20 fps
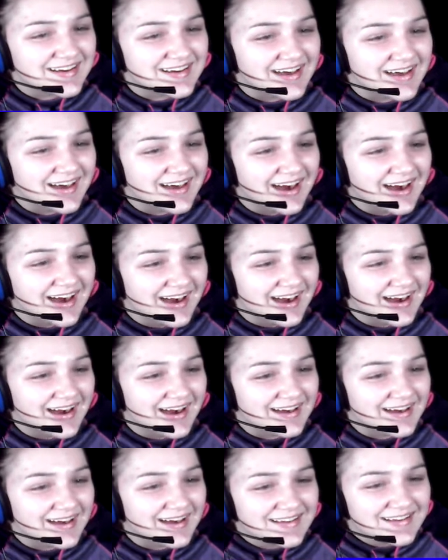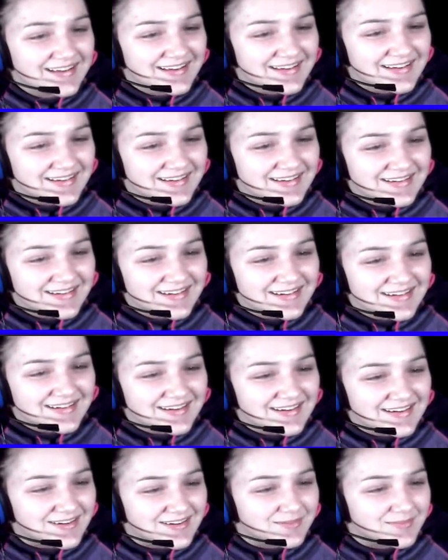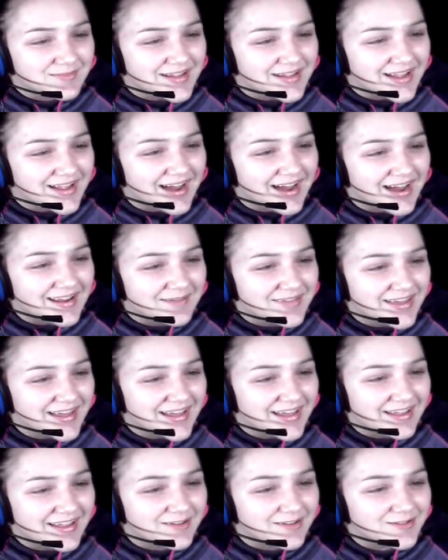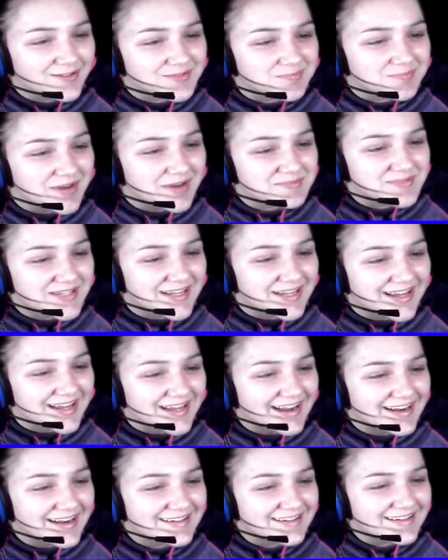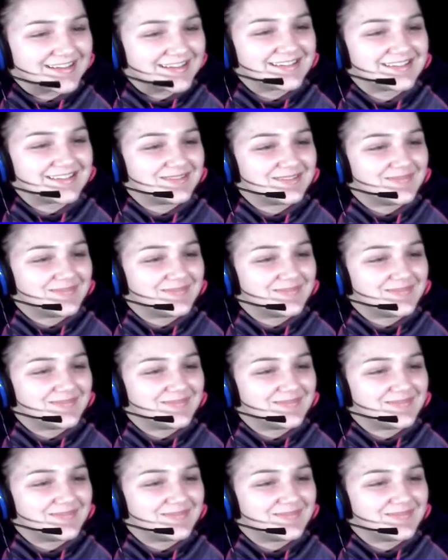Ah! Oh my god, I'm getting goosebumps. I can't do this.